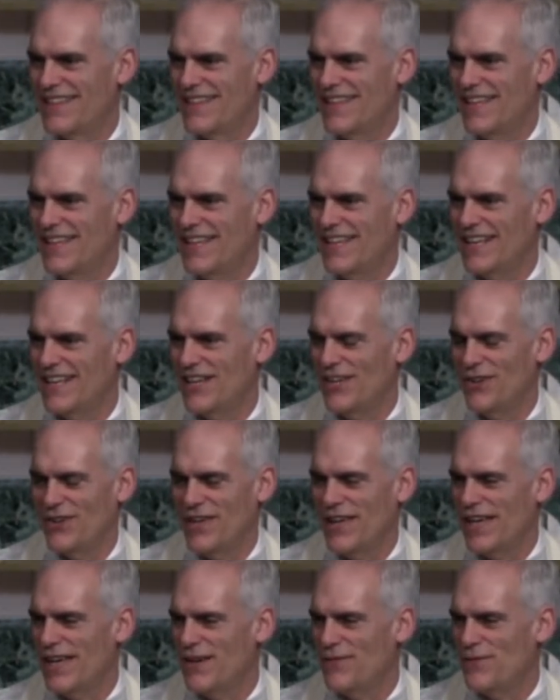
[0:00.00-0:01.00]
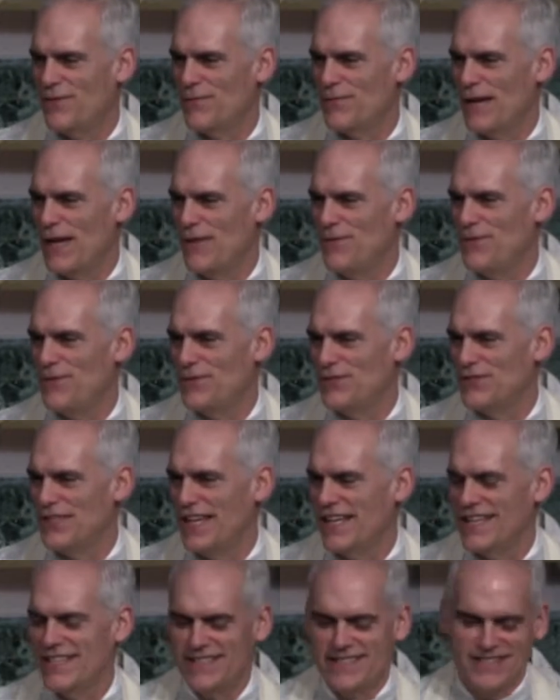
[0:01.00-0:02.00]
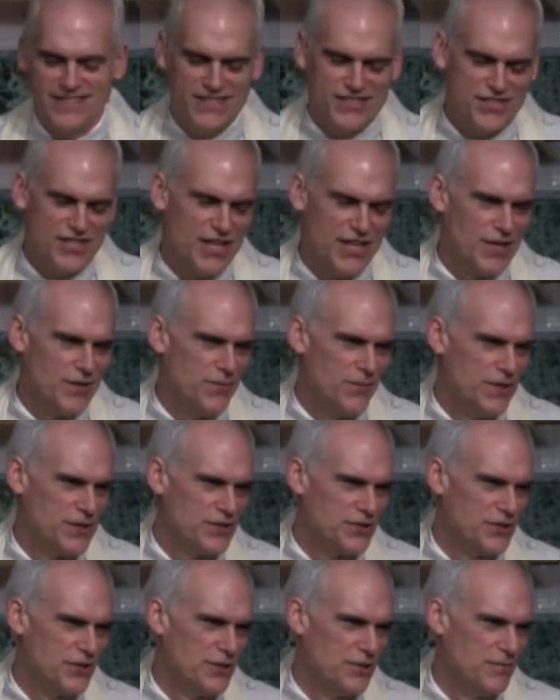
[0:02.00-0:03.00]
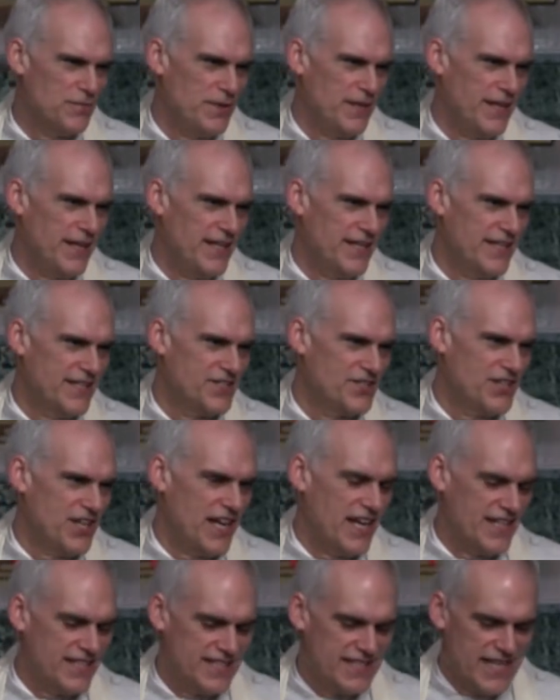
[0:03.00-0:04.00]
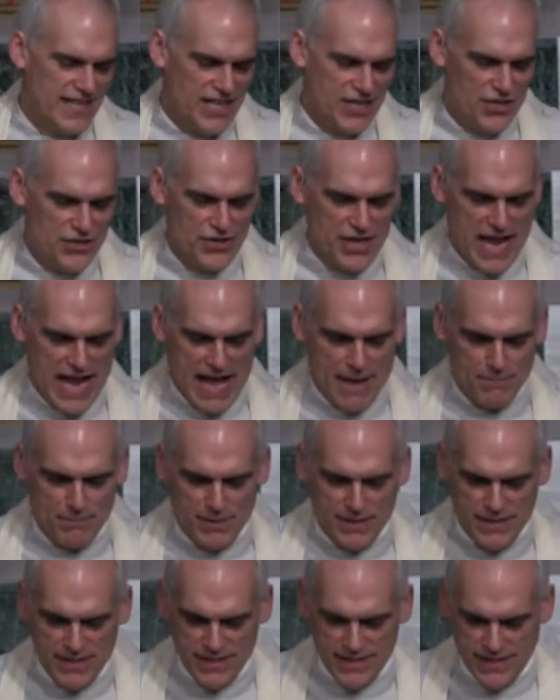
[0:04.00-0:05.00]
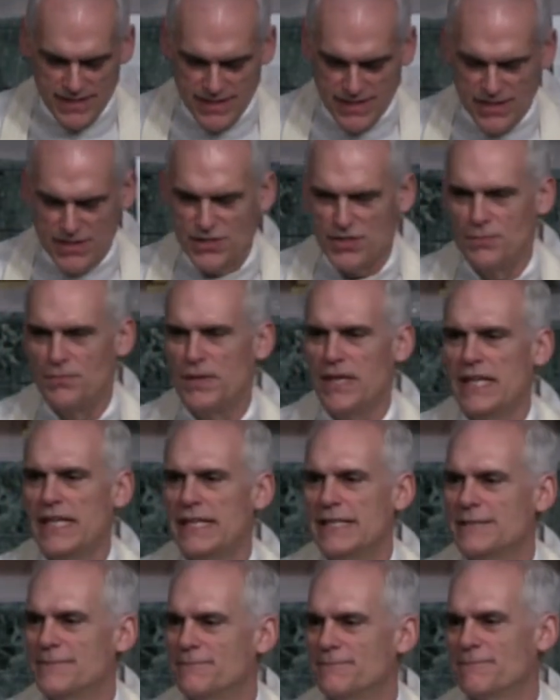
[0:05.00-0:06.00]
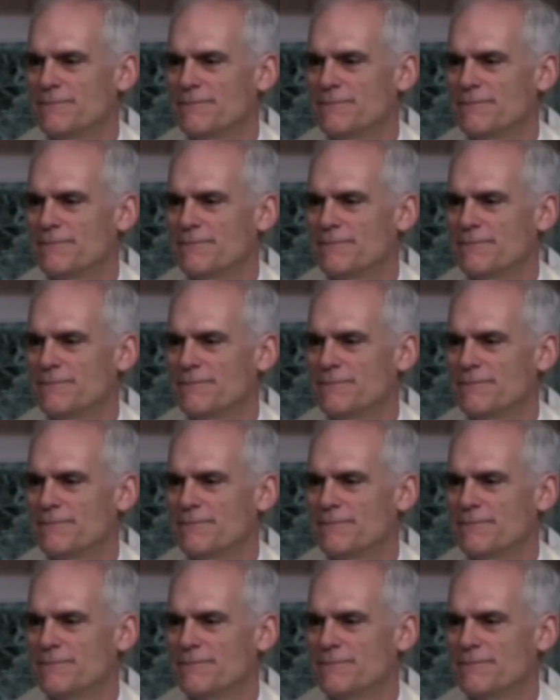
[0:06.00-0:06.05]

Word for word: thinking, okay, for my few seconds in the chair, what's going to be the chance that it could happen to me?